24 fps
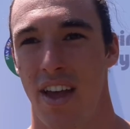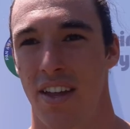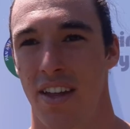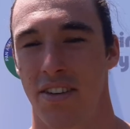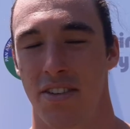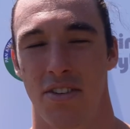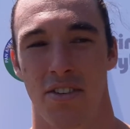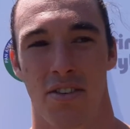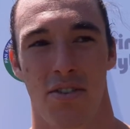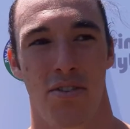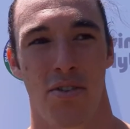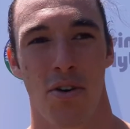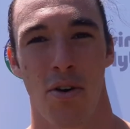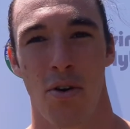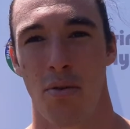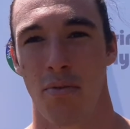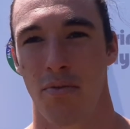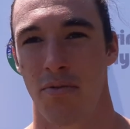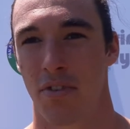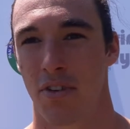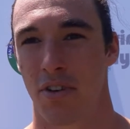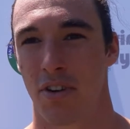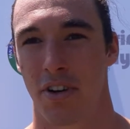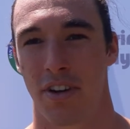and just
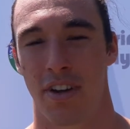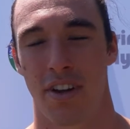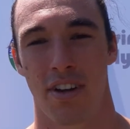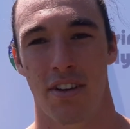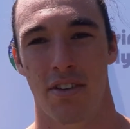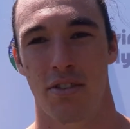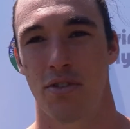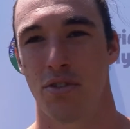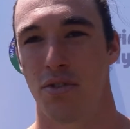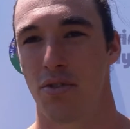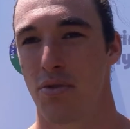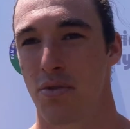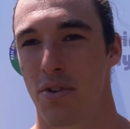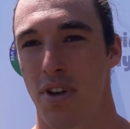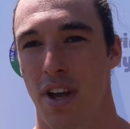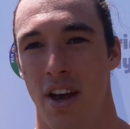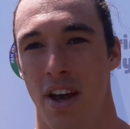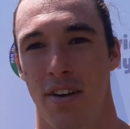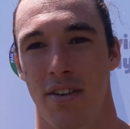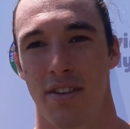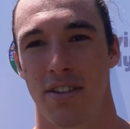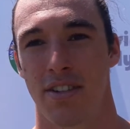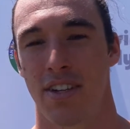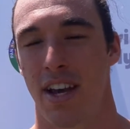hope for two
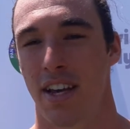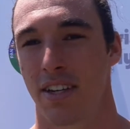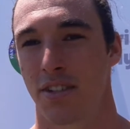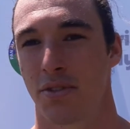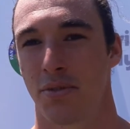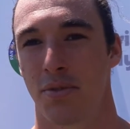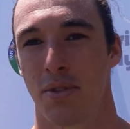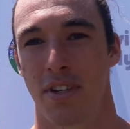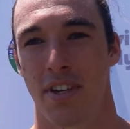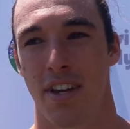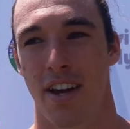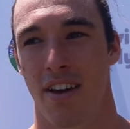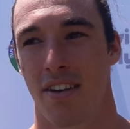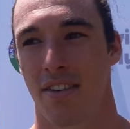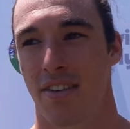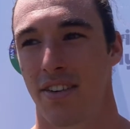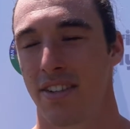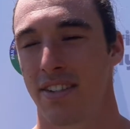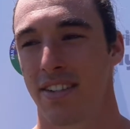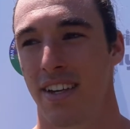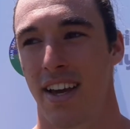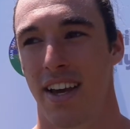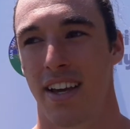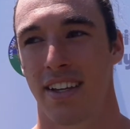counterattacks, three
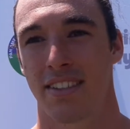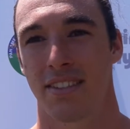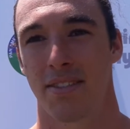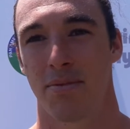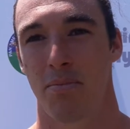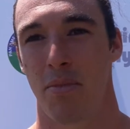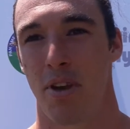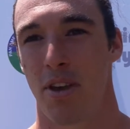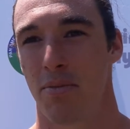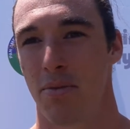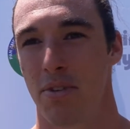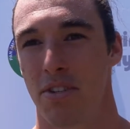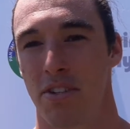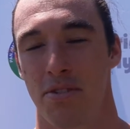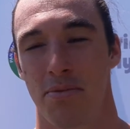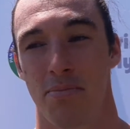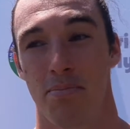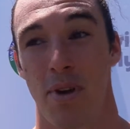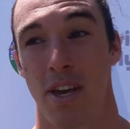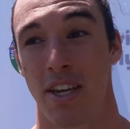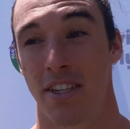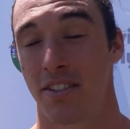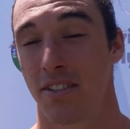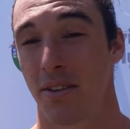counterattacks, and maybe just
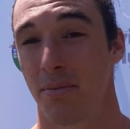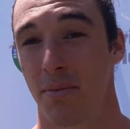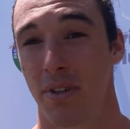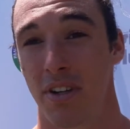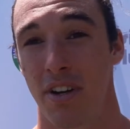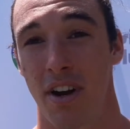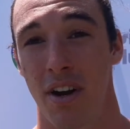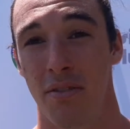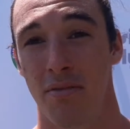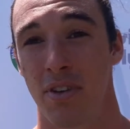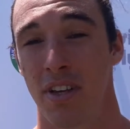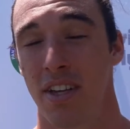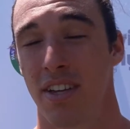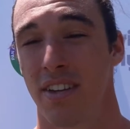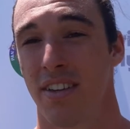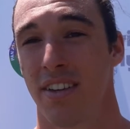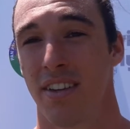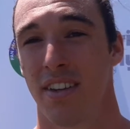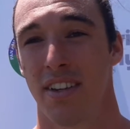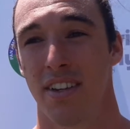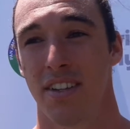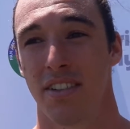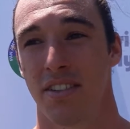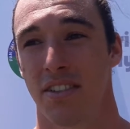make something of it.
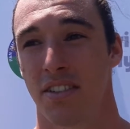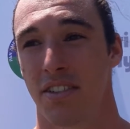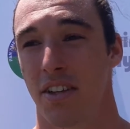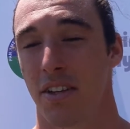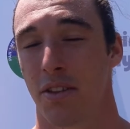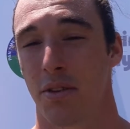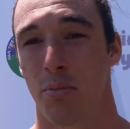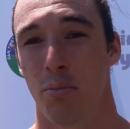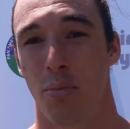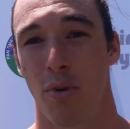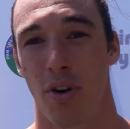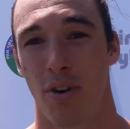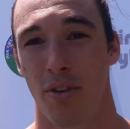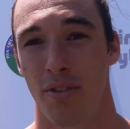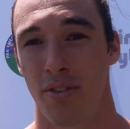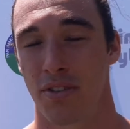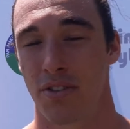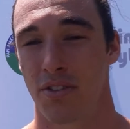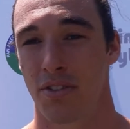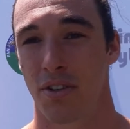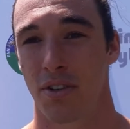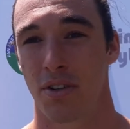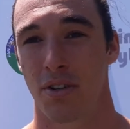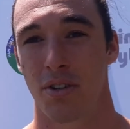Just get the ball in the
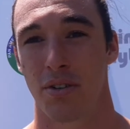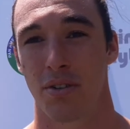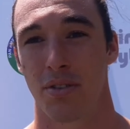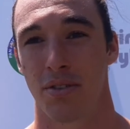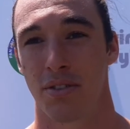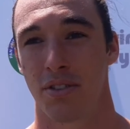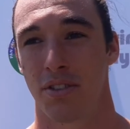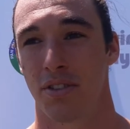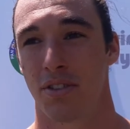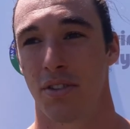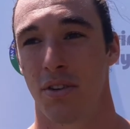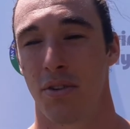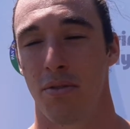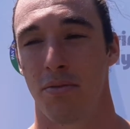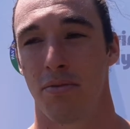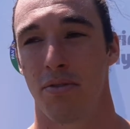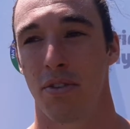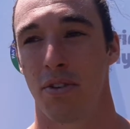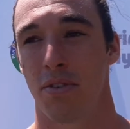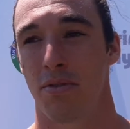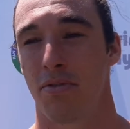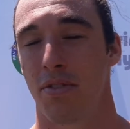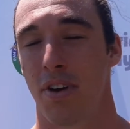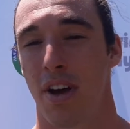circle and just hope
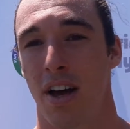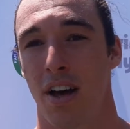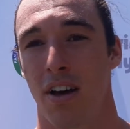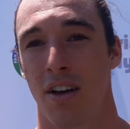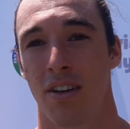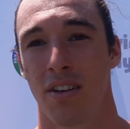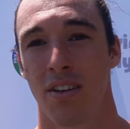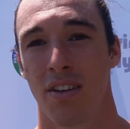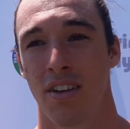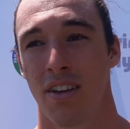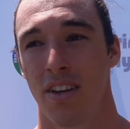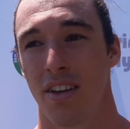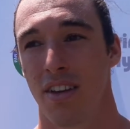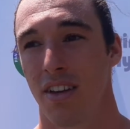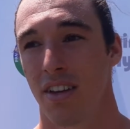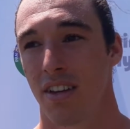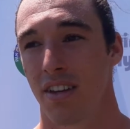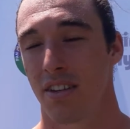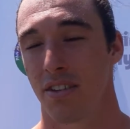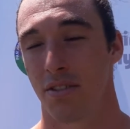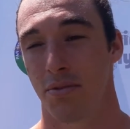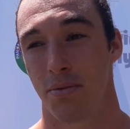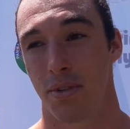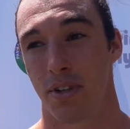for a foul,
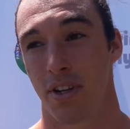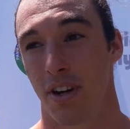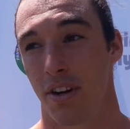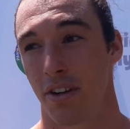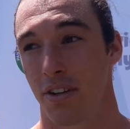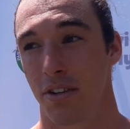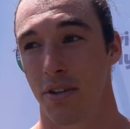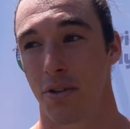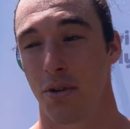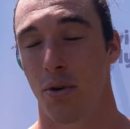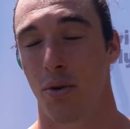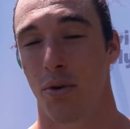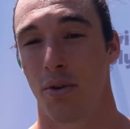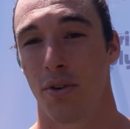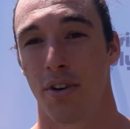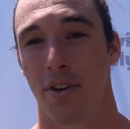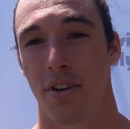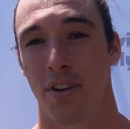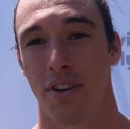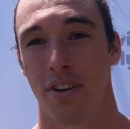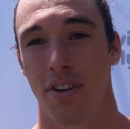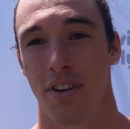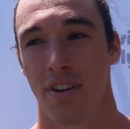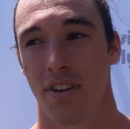because we got a good
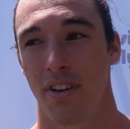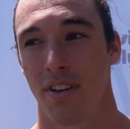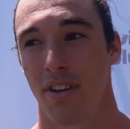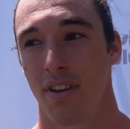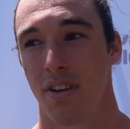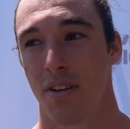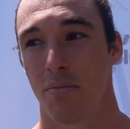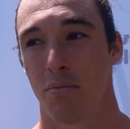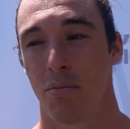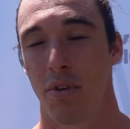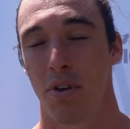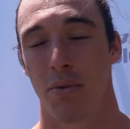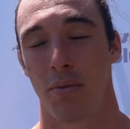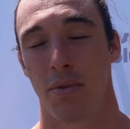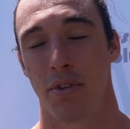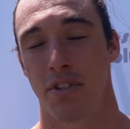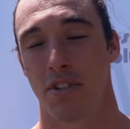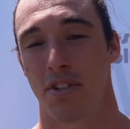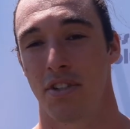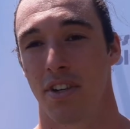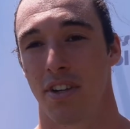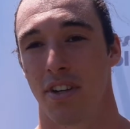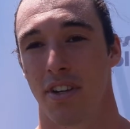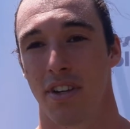corner, but we
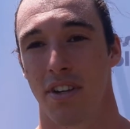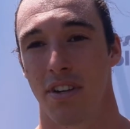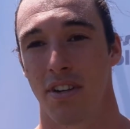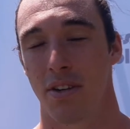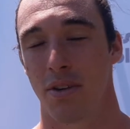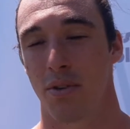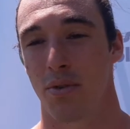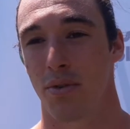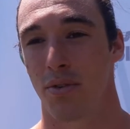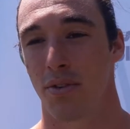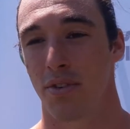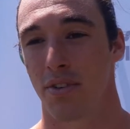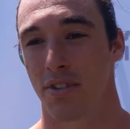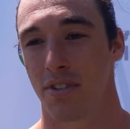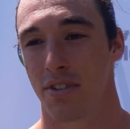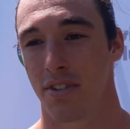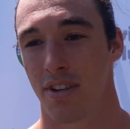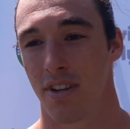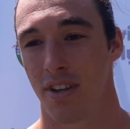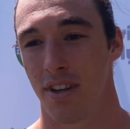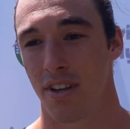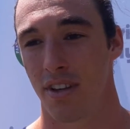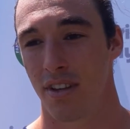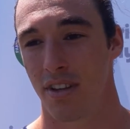just didn't get any corners
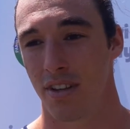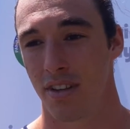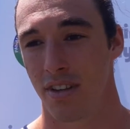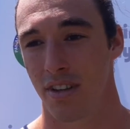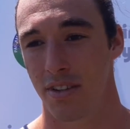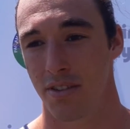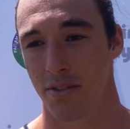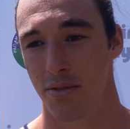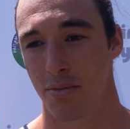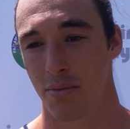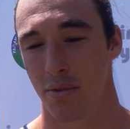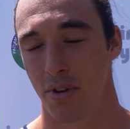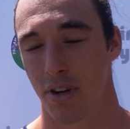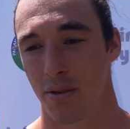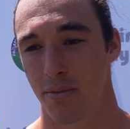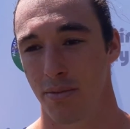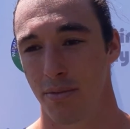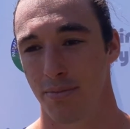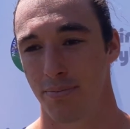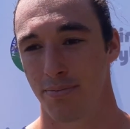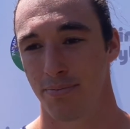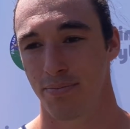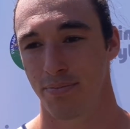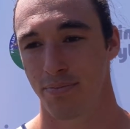today. That's a
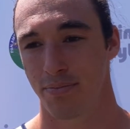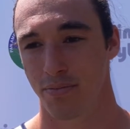problem.